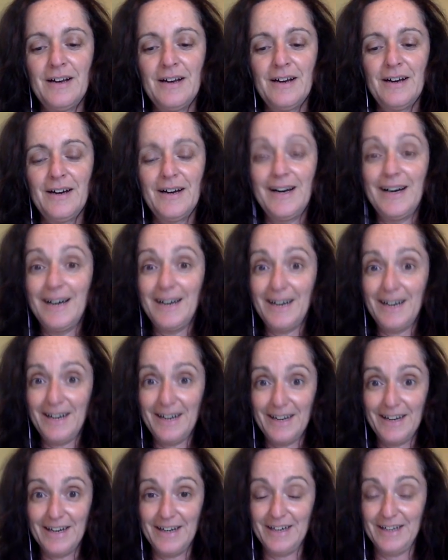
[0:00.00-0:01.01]
Ah,
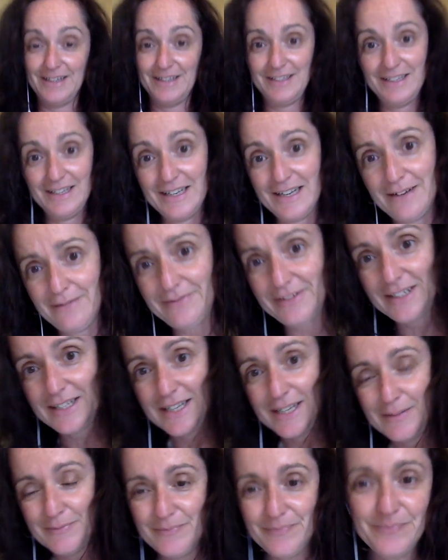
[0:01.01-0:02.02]
oh,
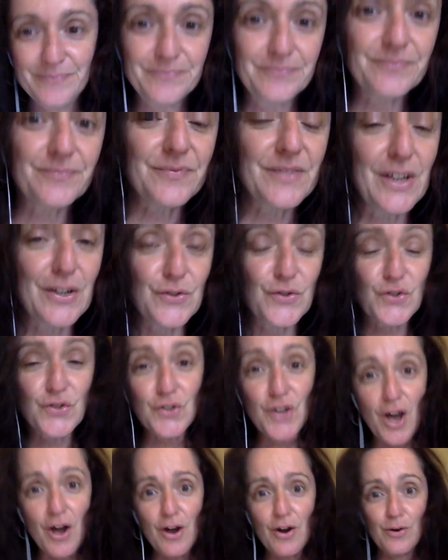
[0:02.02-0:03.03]
lovely.
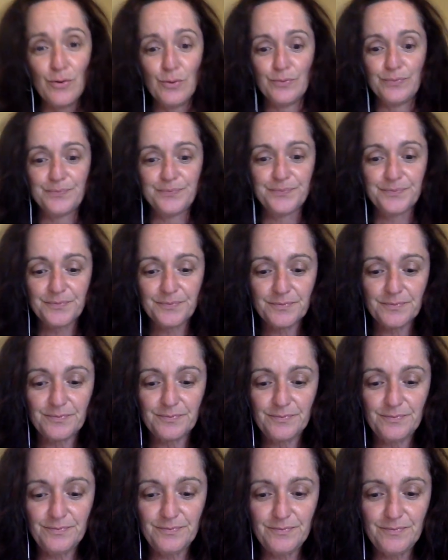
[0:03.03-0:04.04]
So
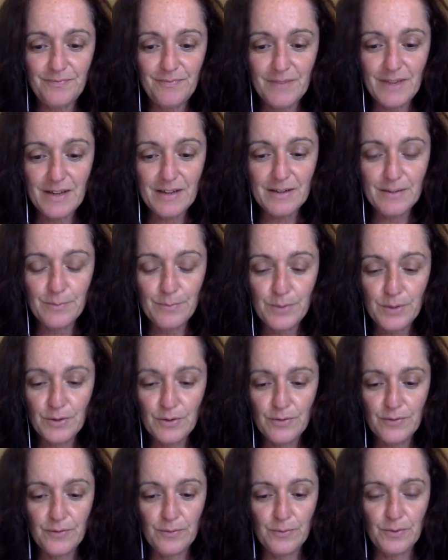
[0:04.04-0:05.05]

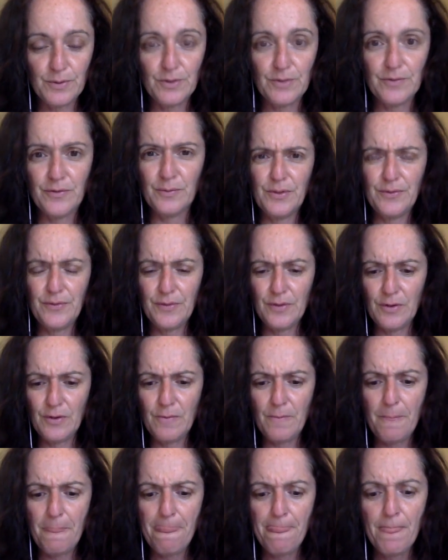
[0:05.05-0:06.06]
beautiful, beautiful, beautiful.
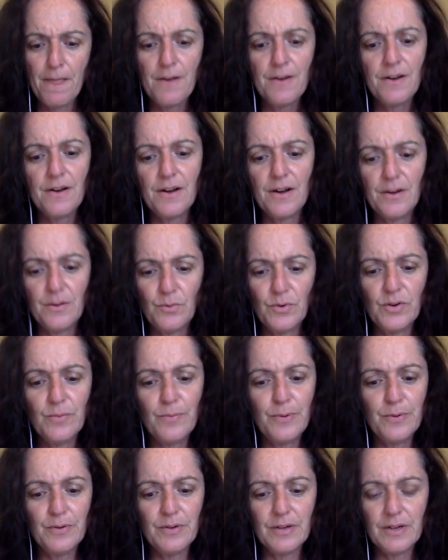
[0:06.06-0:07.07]
I will
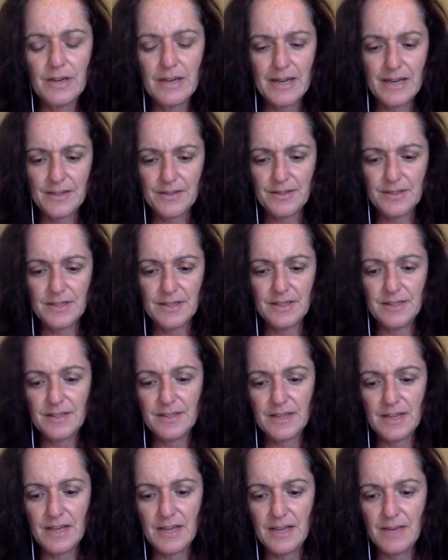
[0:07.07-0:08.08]
put Essie's
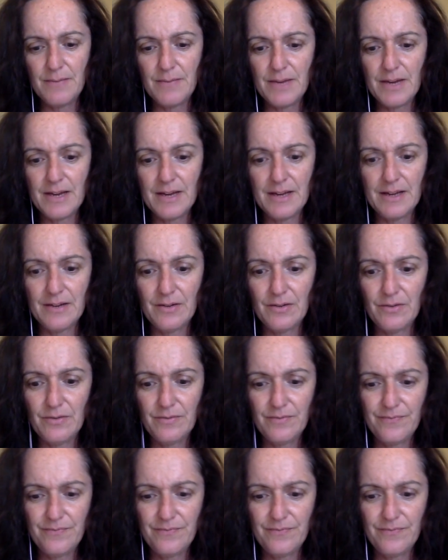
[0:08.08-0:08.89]
email